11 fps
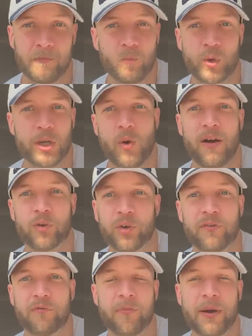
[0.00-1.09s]
We don't have
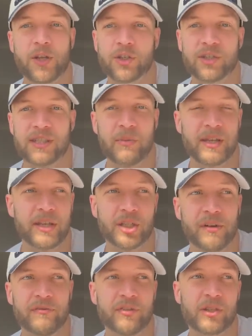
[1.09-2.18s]
enough information to start with any
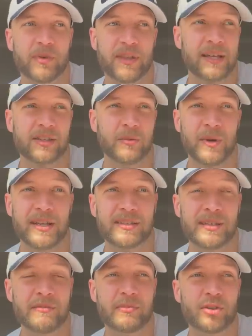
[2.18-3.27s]
confidence, but that's the way it
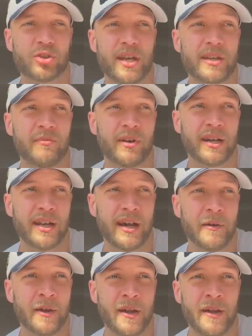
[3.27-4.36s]
seems to be trending right
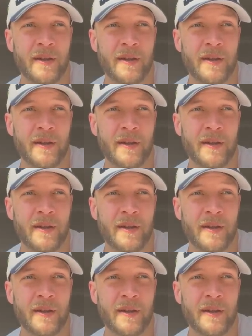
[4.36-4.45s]
now.